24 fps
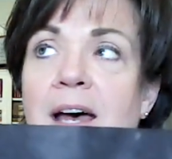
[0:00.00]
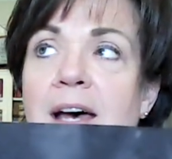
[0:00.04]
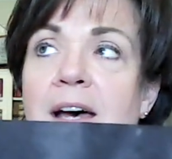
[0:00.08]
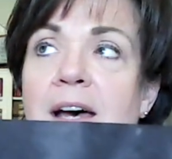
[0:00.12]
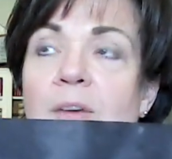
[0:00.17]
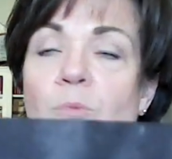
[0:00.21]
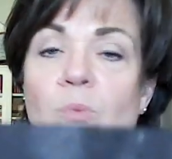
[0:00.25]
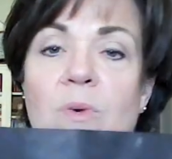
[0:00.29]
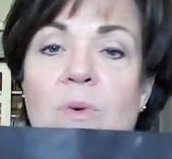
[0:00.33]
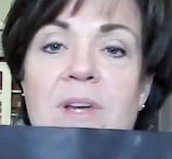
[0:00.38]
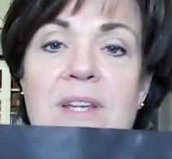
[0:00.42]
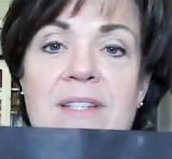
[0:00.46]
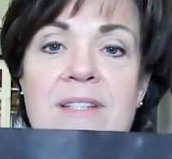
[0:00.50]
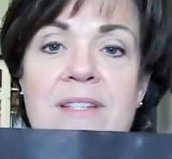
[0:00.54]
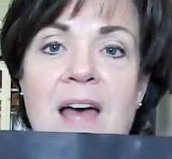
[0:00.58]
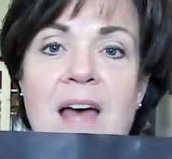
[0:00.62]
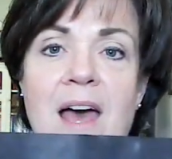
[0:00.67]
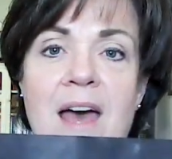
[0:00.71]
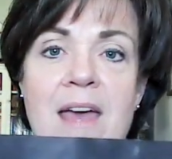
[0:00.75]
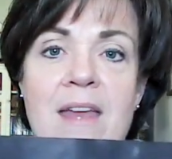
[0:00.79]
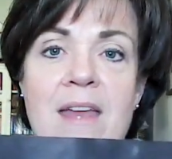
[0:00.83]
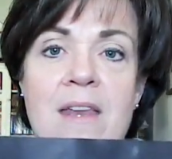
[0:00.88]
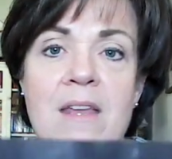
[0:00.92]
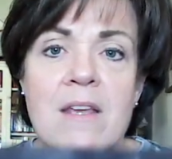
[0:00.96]
Rit
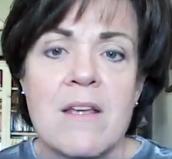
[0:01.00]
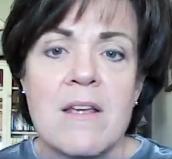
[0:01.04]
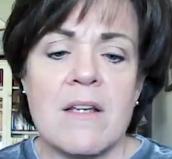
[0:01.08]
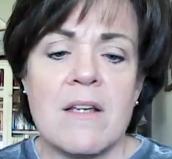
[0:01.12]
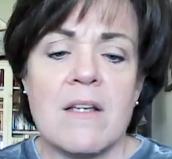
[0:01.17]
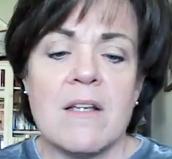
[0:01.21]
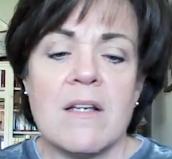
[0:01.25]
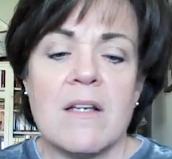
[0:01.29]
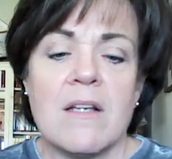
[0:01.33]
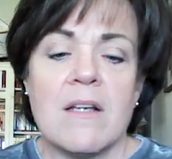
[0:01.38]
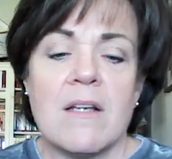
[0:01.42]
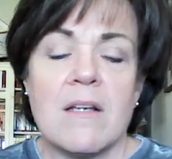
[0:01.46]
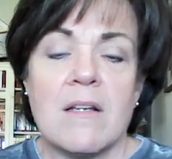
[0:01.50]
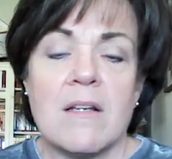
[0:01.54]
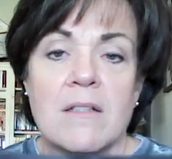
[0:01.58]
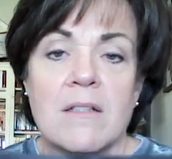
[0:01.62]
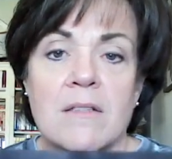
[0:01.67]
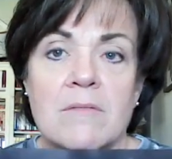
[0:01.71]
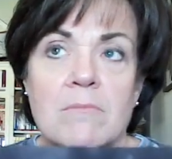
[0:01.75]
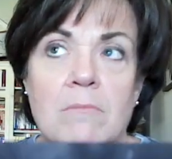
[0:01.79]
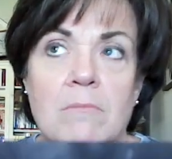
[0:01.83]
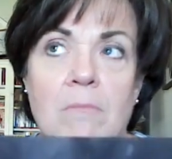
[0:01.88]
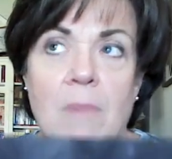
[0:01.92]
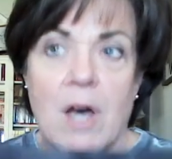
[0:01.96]
dyed
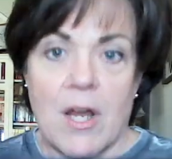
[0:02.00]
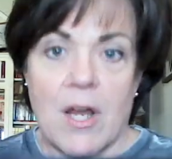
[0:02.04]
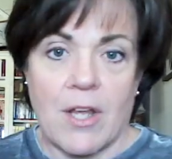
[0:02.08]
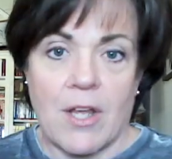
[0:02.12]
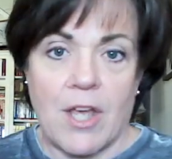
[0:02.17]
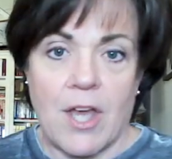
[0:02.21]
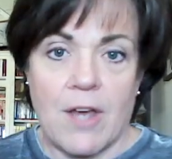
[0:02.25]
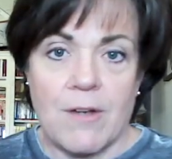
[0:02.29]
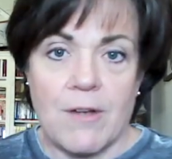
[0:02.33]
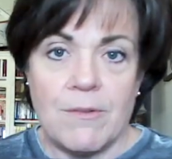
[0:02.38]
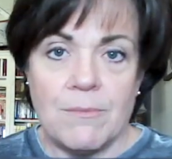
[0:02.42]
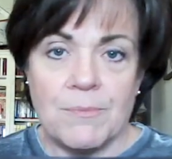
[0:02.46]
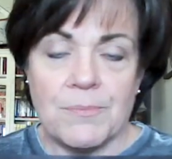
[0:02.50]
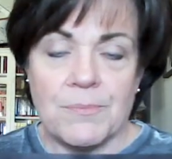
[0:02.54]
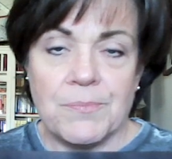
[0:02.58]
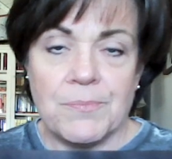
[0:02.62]
Monaco.